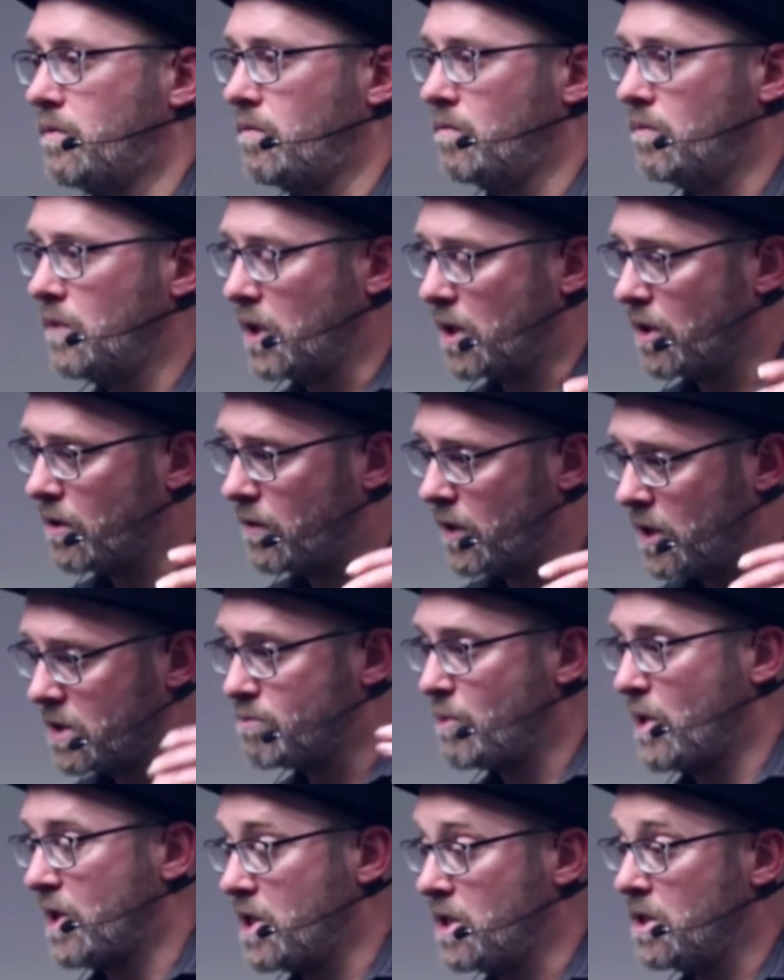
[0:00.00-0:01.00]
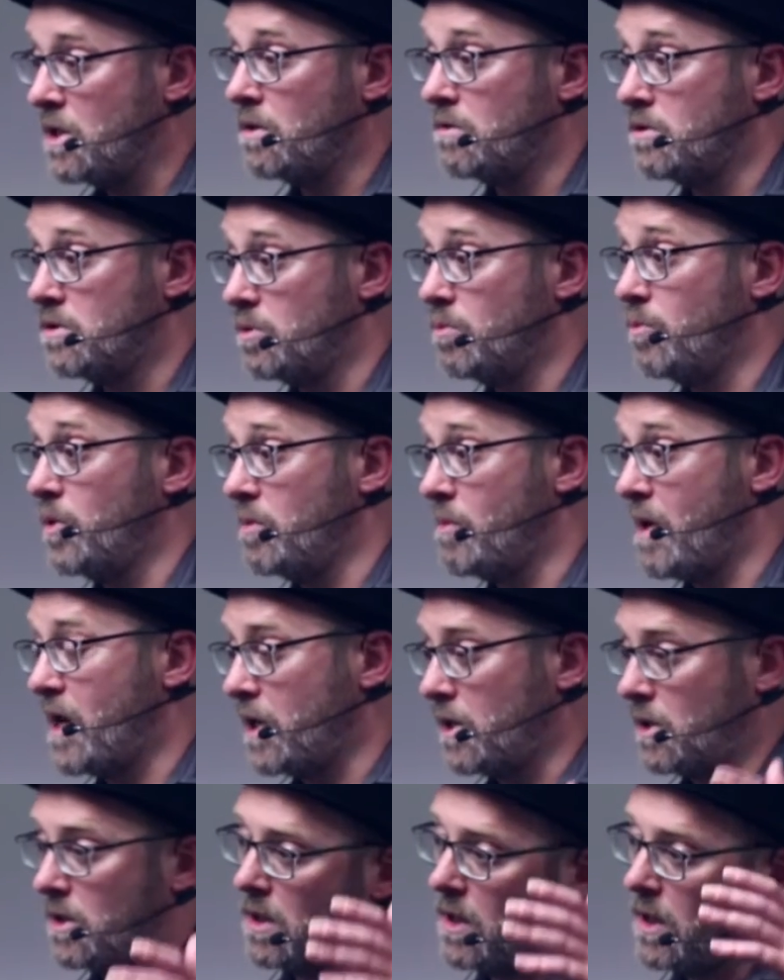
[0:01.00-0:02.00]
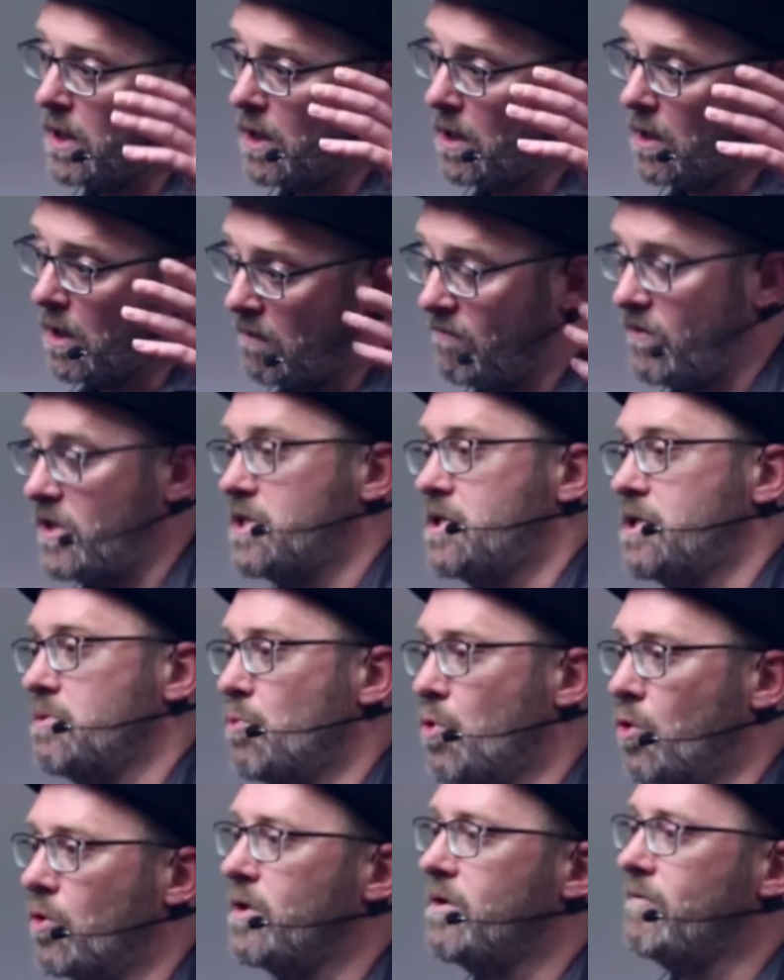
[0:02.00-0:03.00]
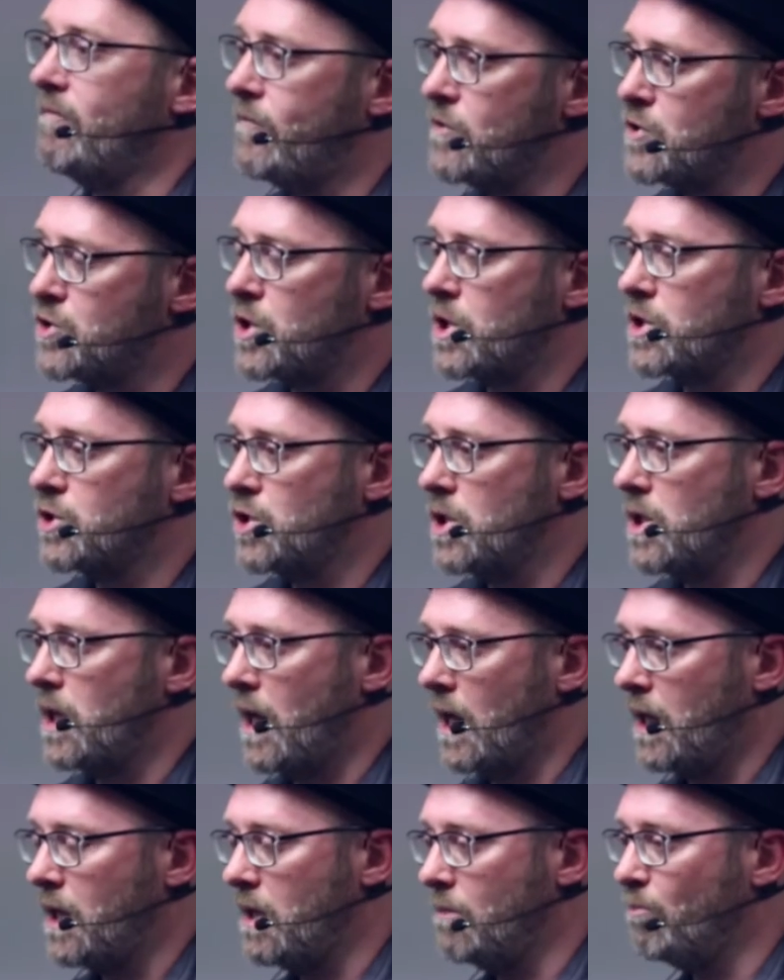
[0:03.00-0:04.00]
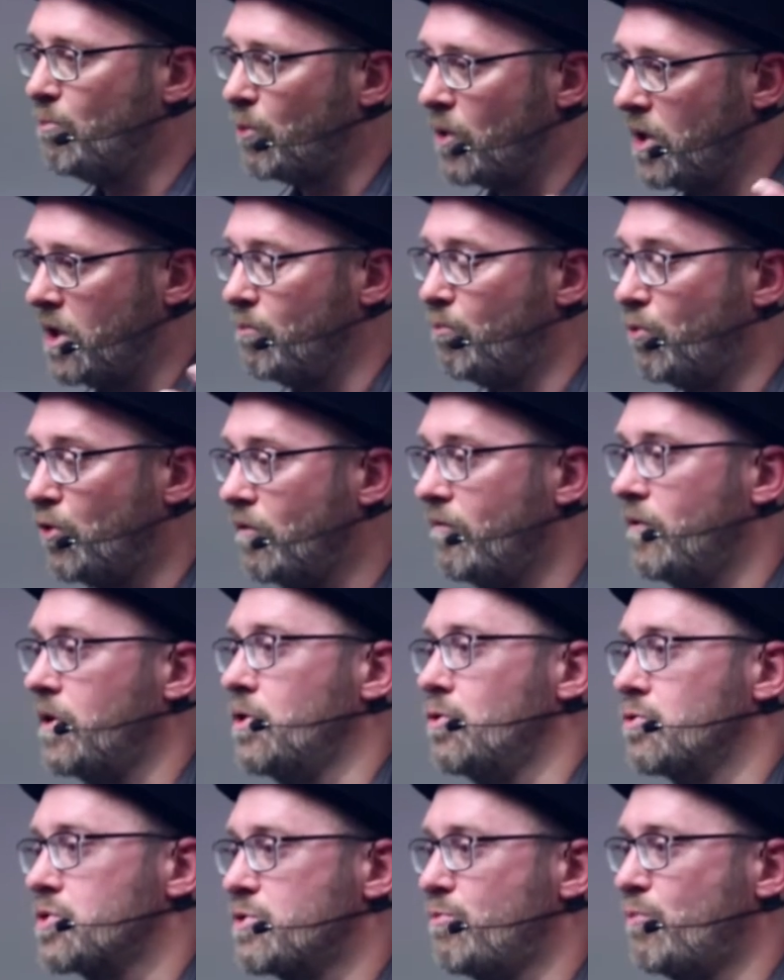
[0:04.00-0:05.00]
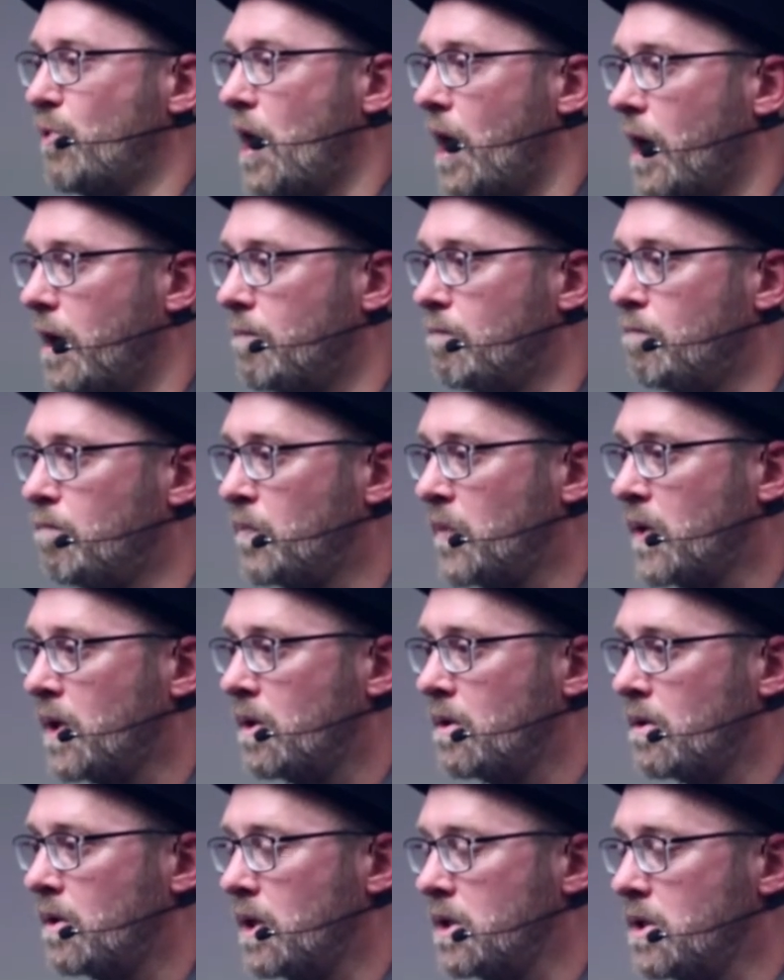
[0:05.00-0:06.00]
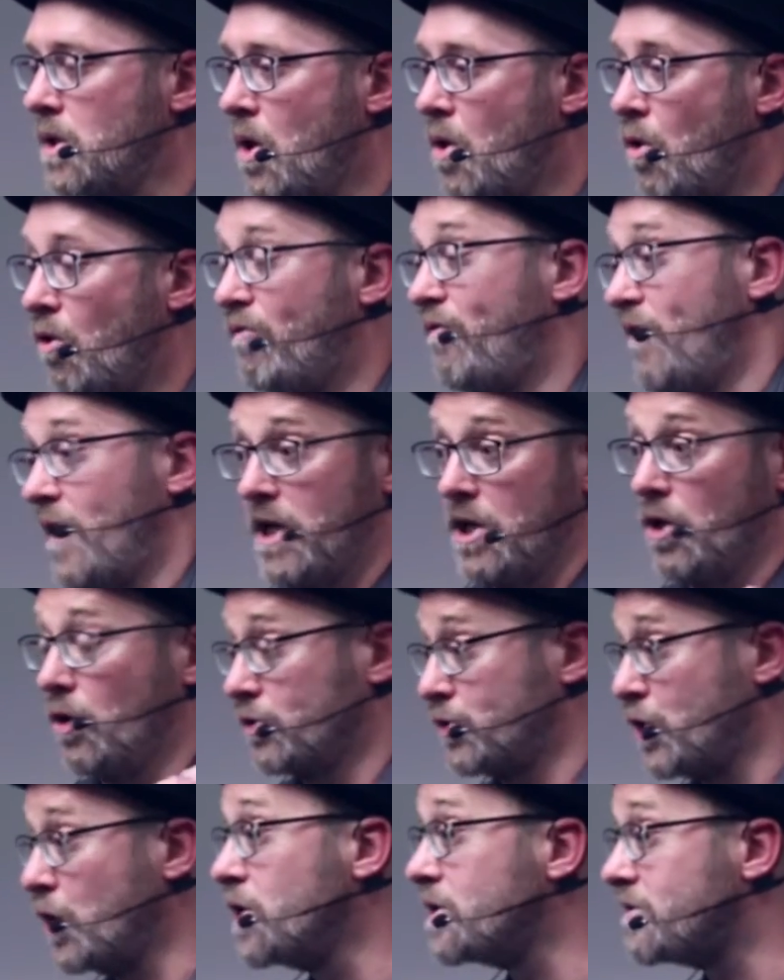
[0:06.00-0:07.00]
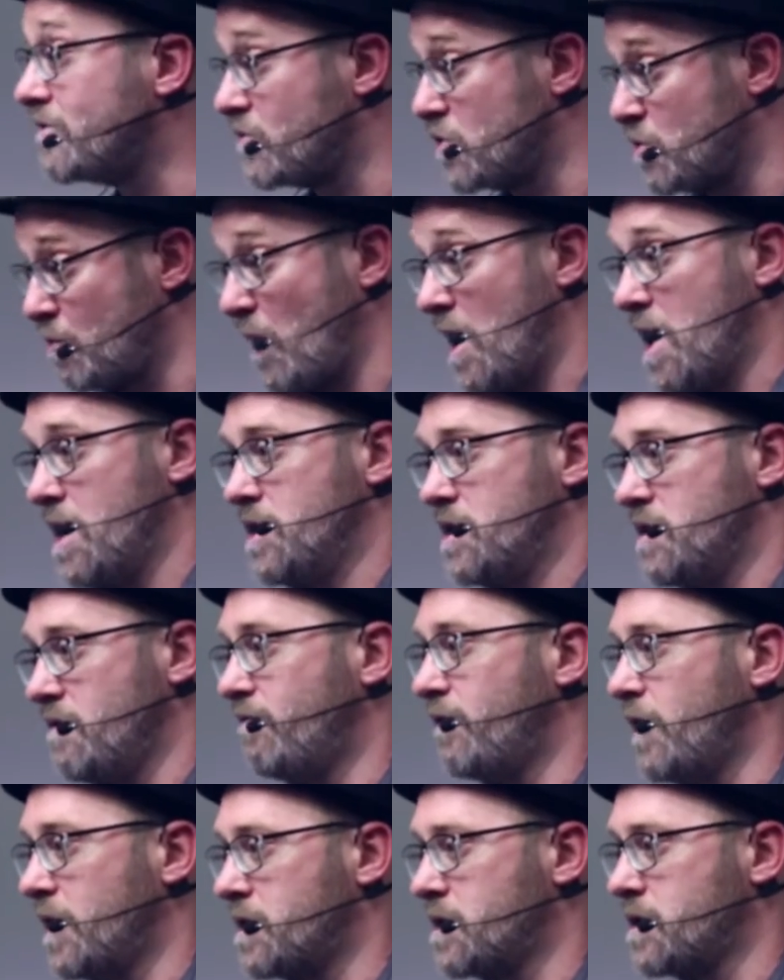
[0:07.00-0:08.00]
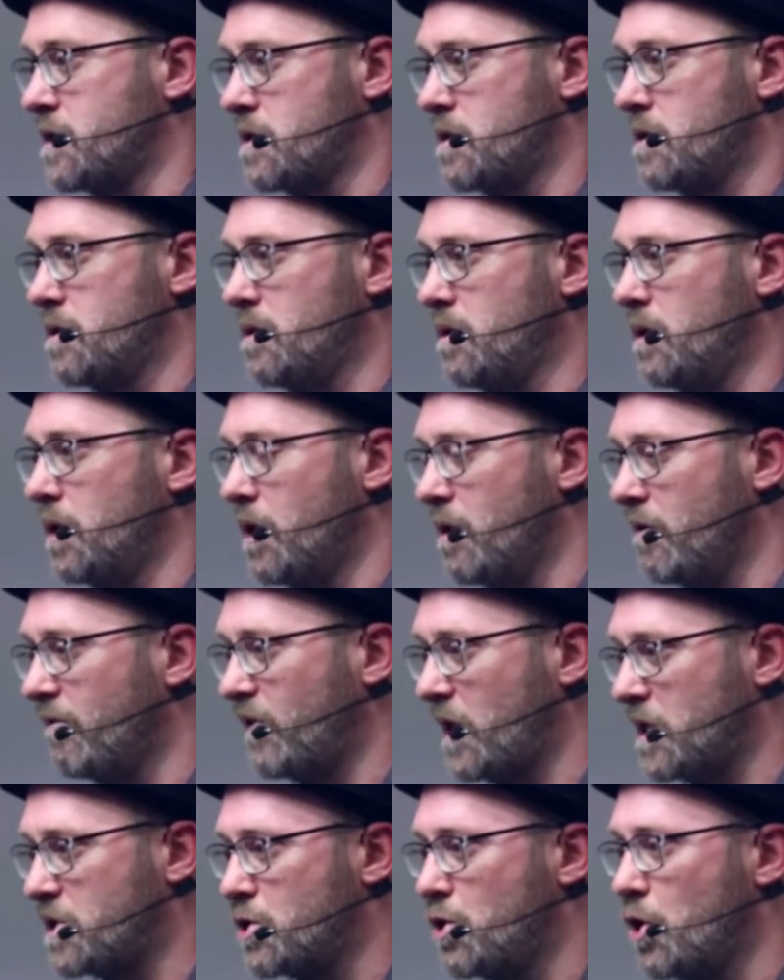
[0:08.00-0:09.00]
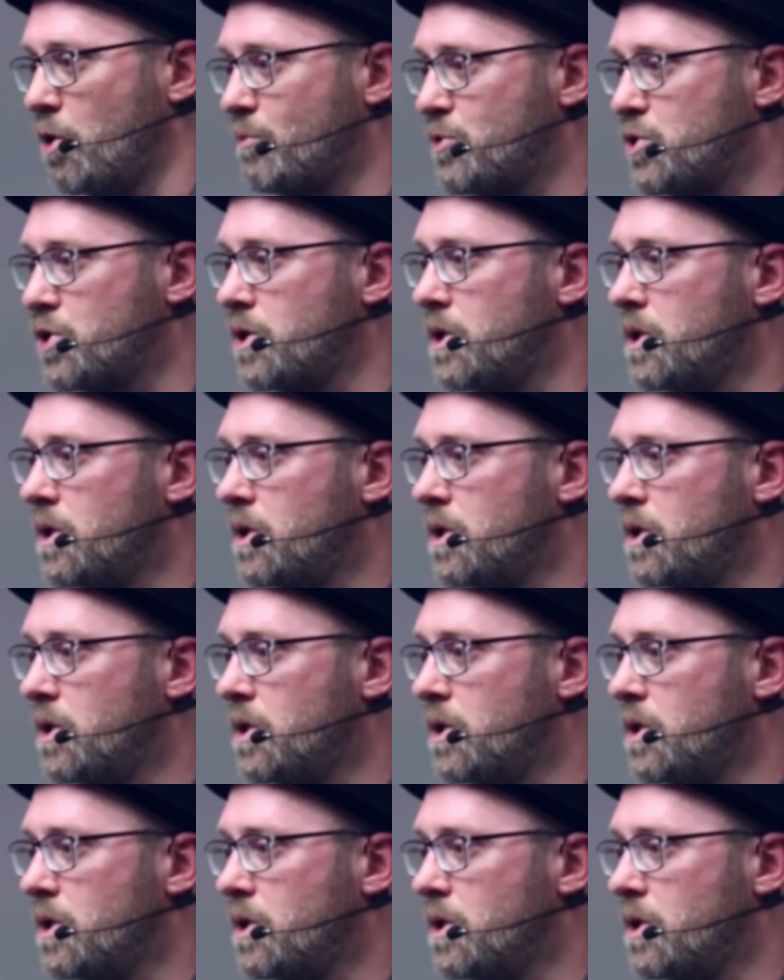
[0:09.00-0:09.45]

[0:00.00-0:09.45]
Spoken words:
you know, there's money to be made in investing more in infrastructure and improving your supply, right? Or finding alternative supplies if that's an option.